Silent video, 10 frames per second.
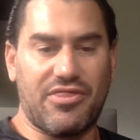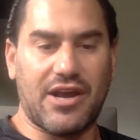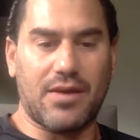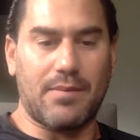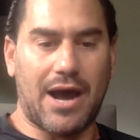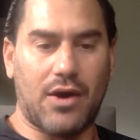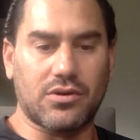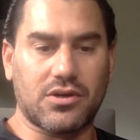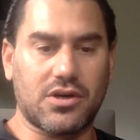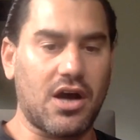think
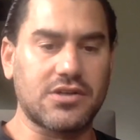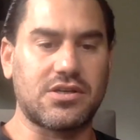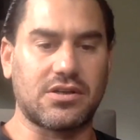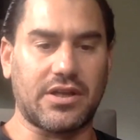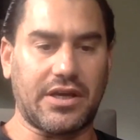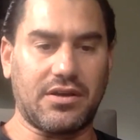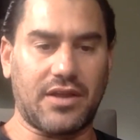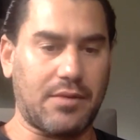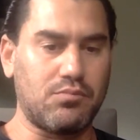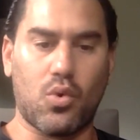about constantly,
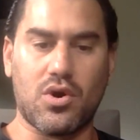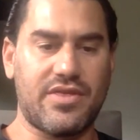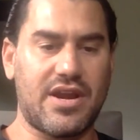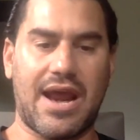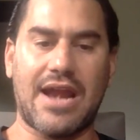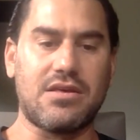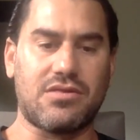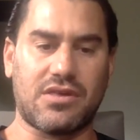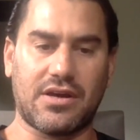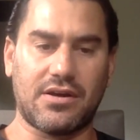like more than
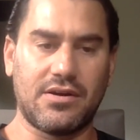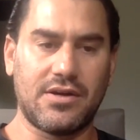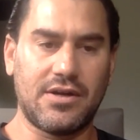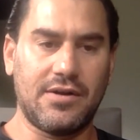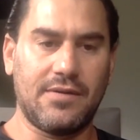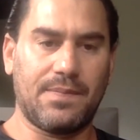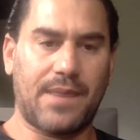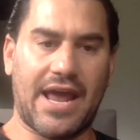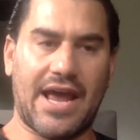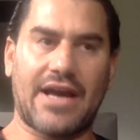anything,
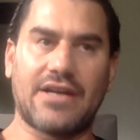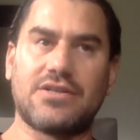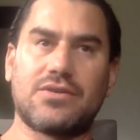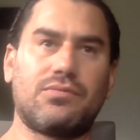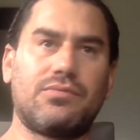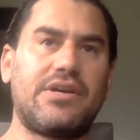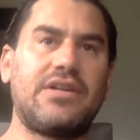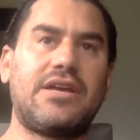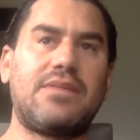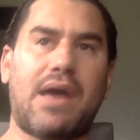and
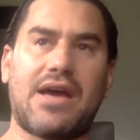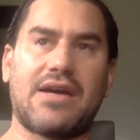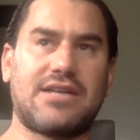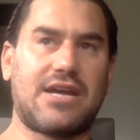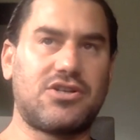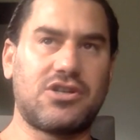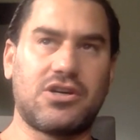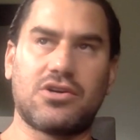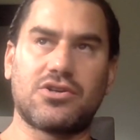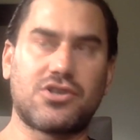really pay attention to
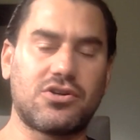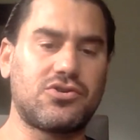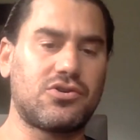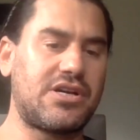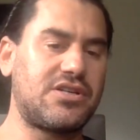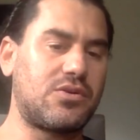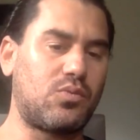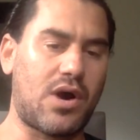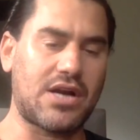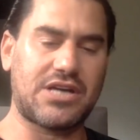your surgeries and
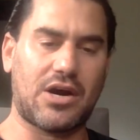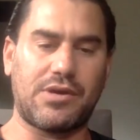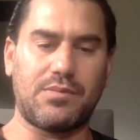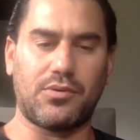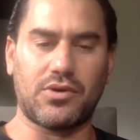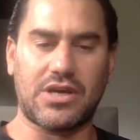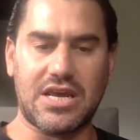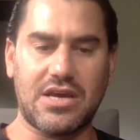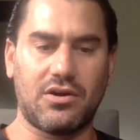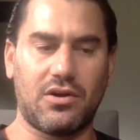watch how people
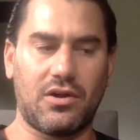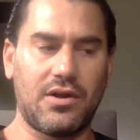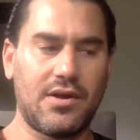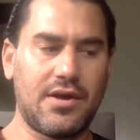heal.